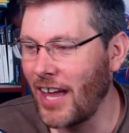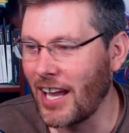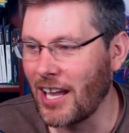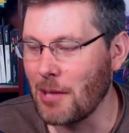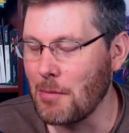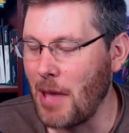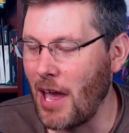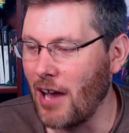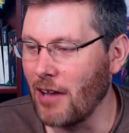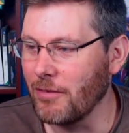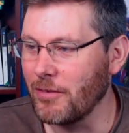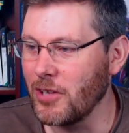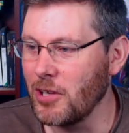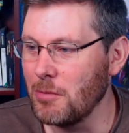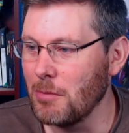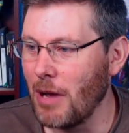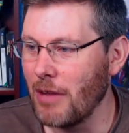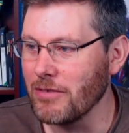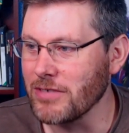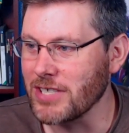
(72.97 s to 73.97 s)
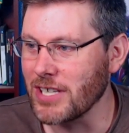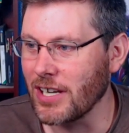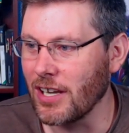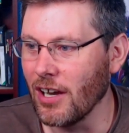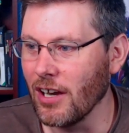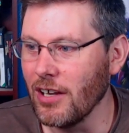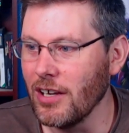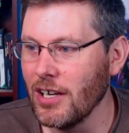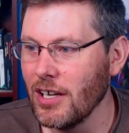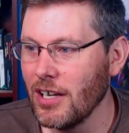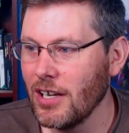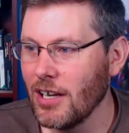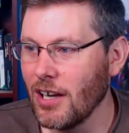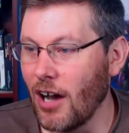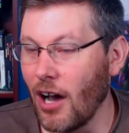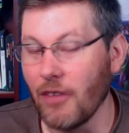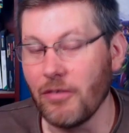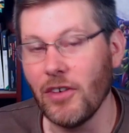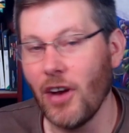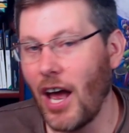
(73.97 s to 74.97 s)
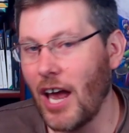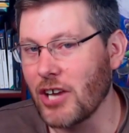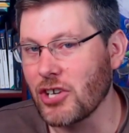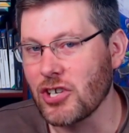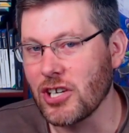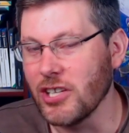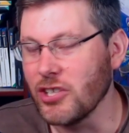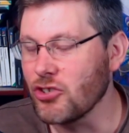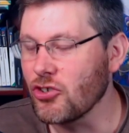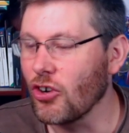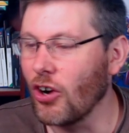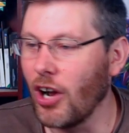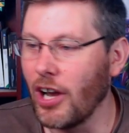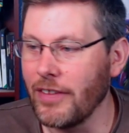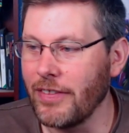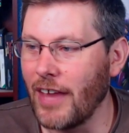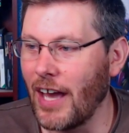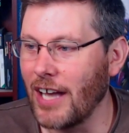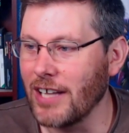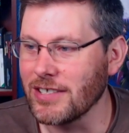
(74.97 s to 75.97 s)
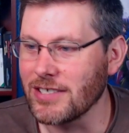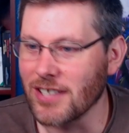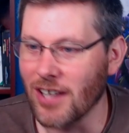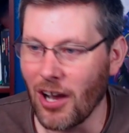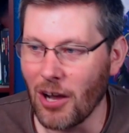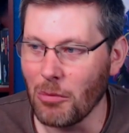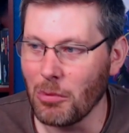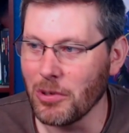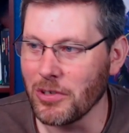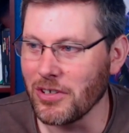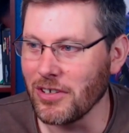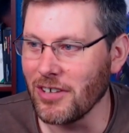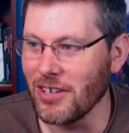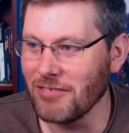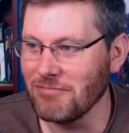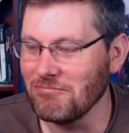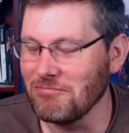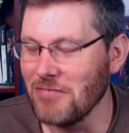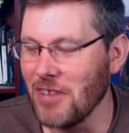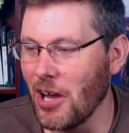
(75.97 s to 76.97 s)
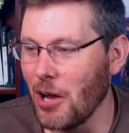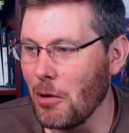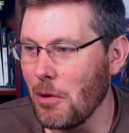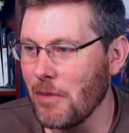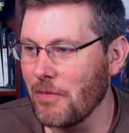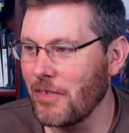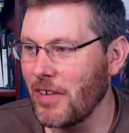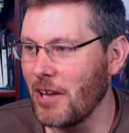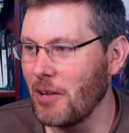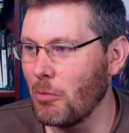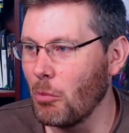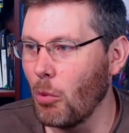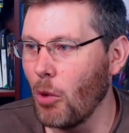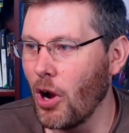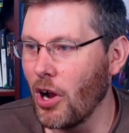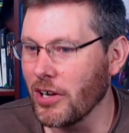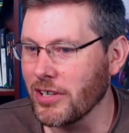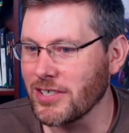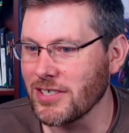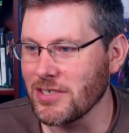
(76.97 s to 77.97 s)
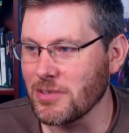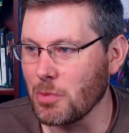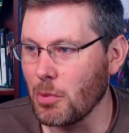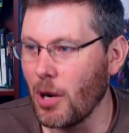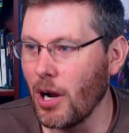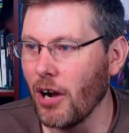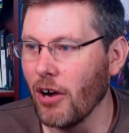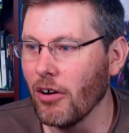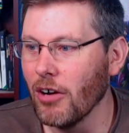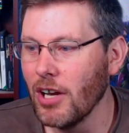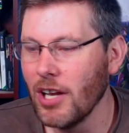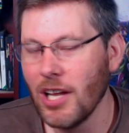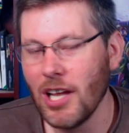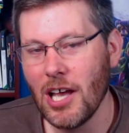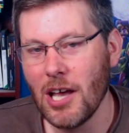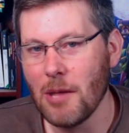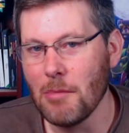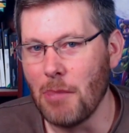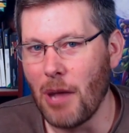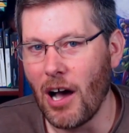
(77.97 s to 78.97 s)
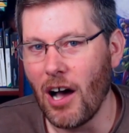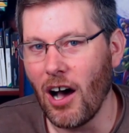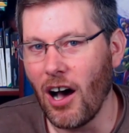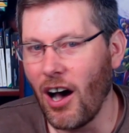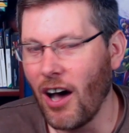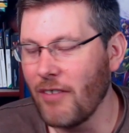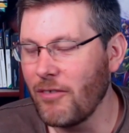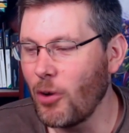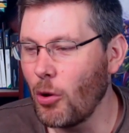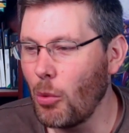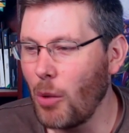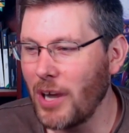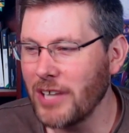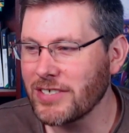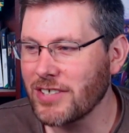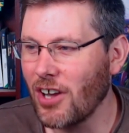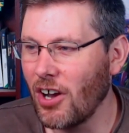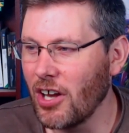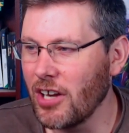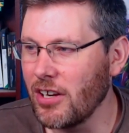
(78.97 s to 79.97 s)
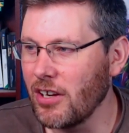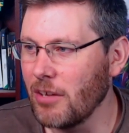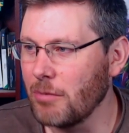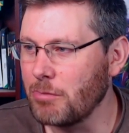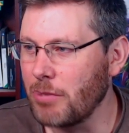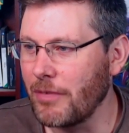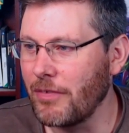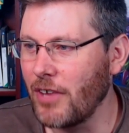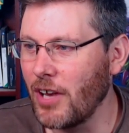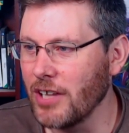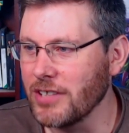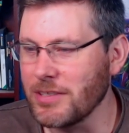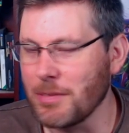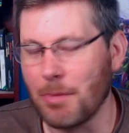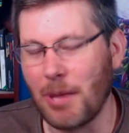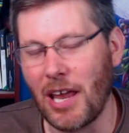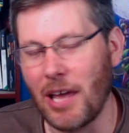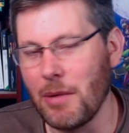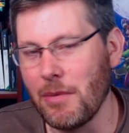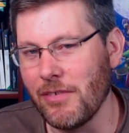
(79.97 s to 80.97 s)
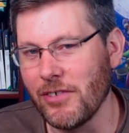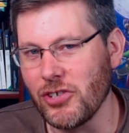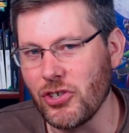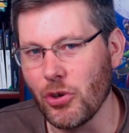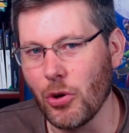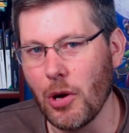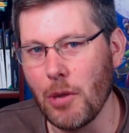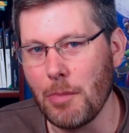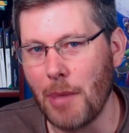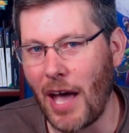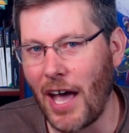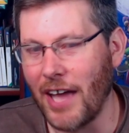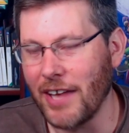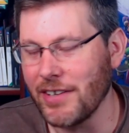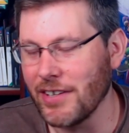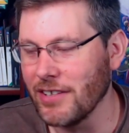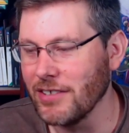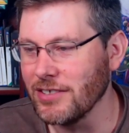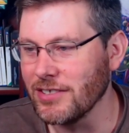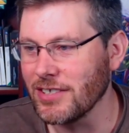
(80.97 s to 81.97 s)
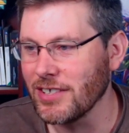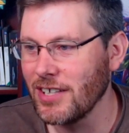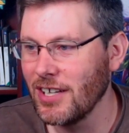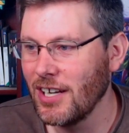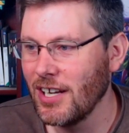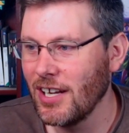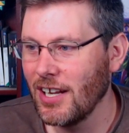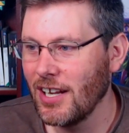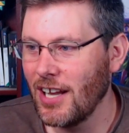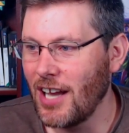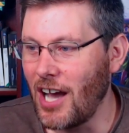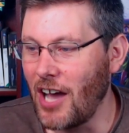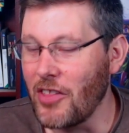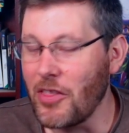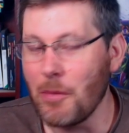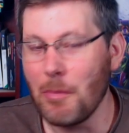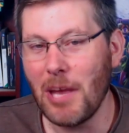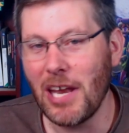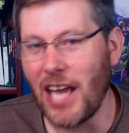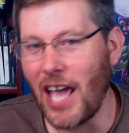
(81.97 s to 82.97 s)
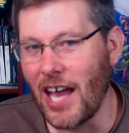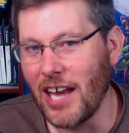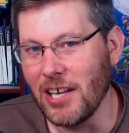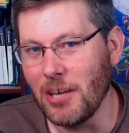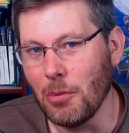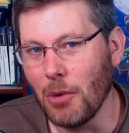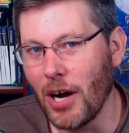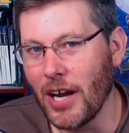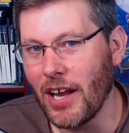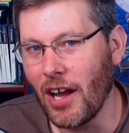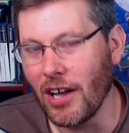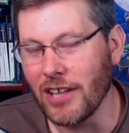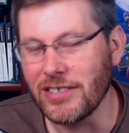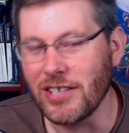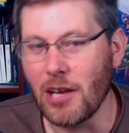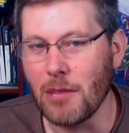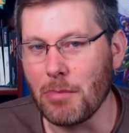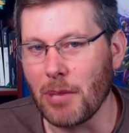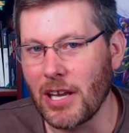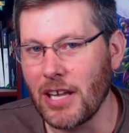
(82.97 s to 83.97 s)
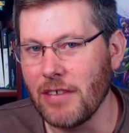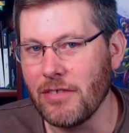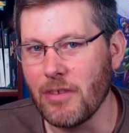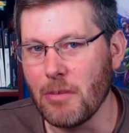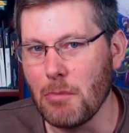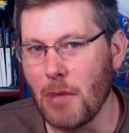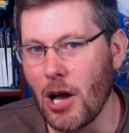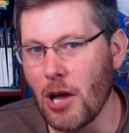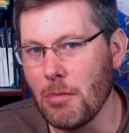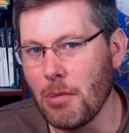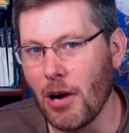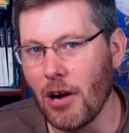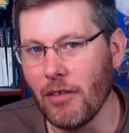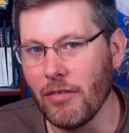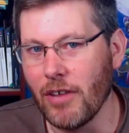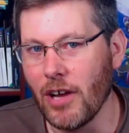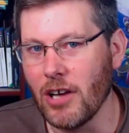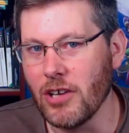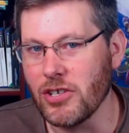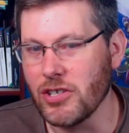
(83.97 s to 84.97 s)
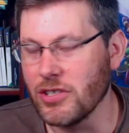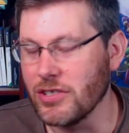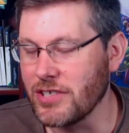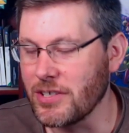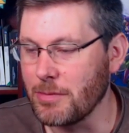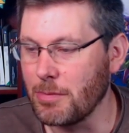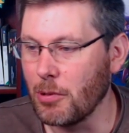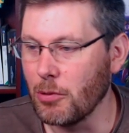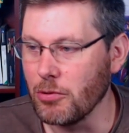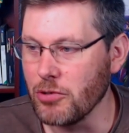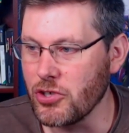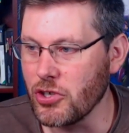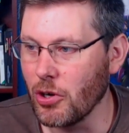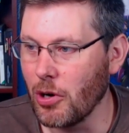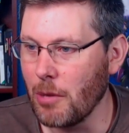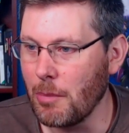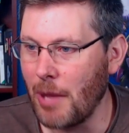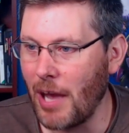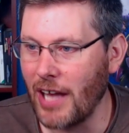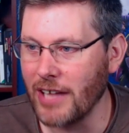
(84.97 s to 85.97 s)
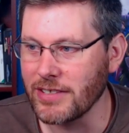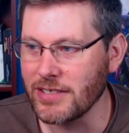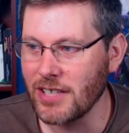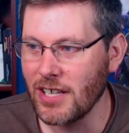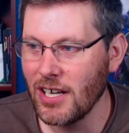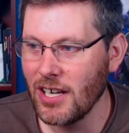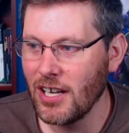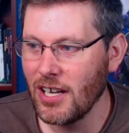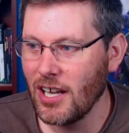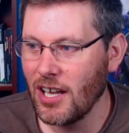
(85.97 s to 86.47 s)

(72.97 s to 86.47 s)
That came out a few months ago. I've not actually tried that, so I wouldn't know if it works as well. But I've always kind of preferred to play with a joypad, and at the minute anyway, I don't believe the mobile version supports joypads.